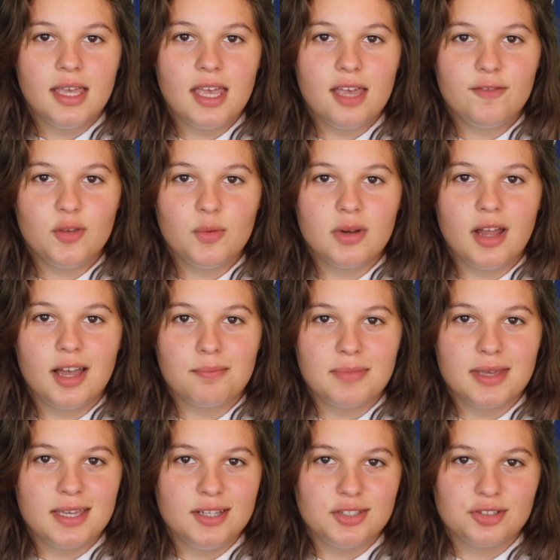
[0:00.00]
If you were like
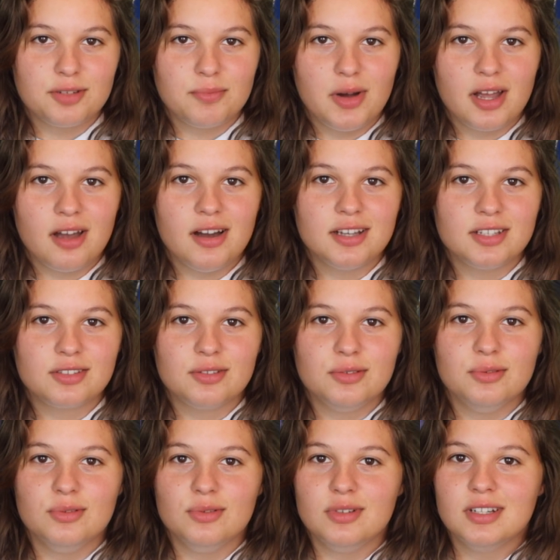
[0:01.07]
me during my high
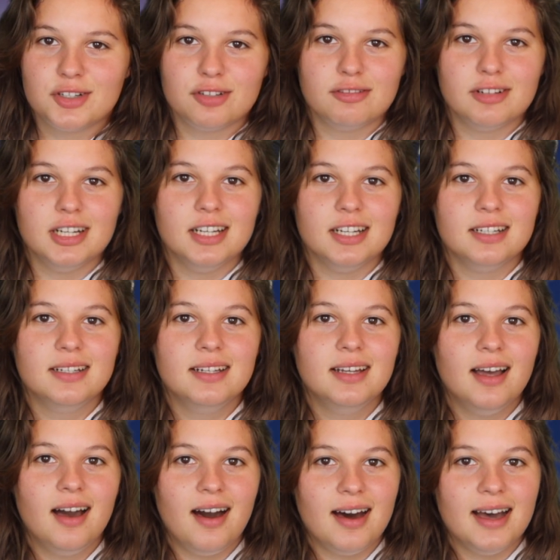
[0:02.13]
school career,
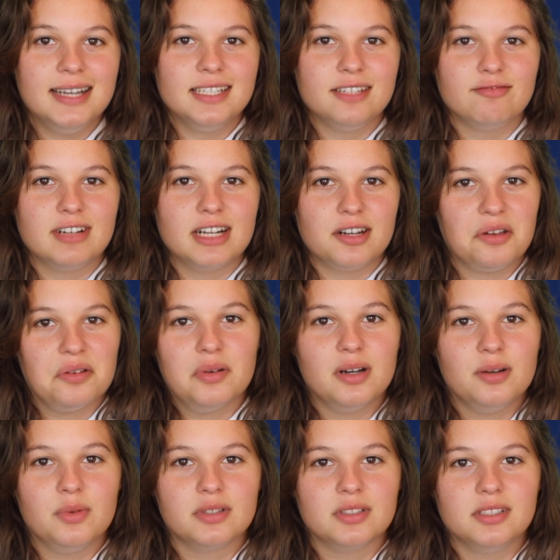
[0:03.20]
I didn't really know what
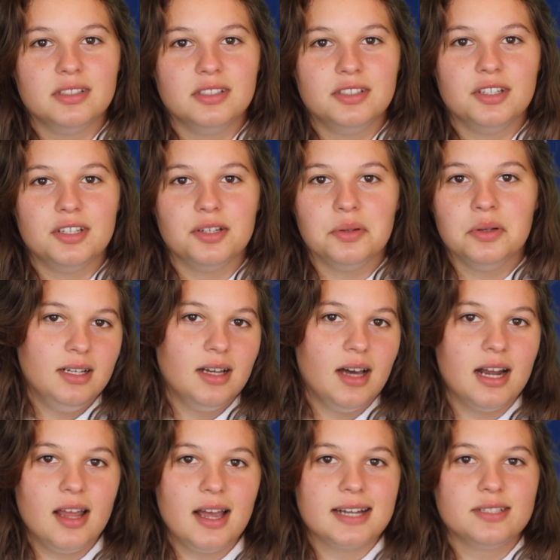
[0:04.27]
I wanted to do.
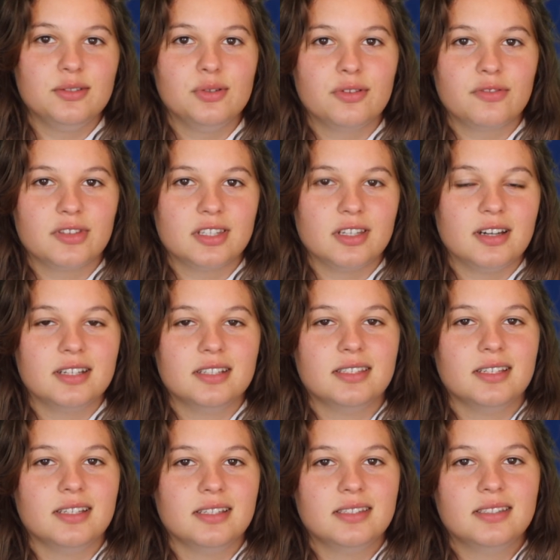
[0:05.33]
I liked all of the
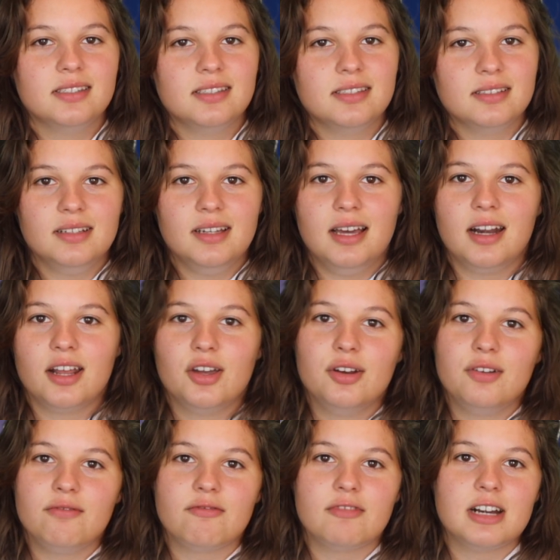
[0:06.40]
sciences, and I
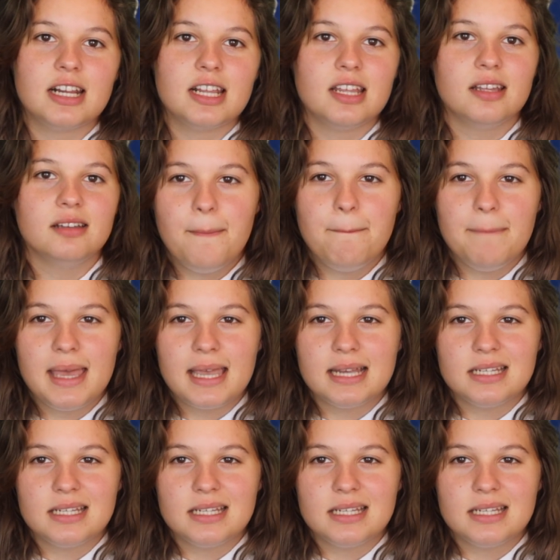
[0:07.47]
couldn't really make a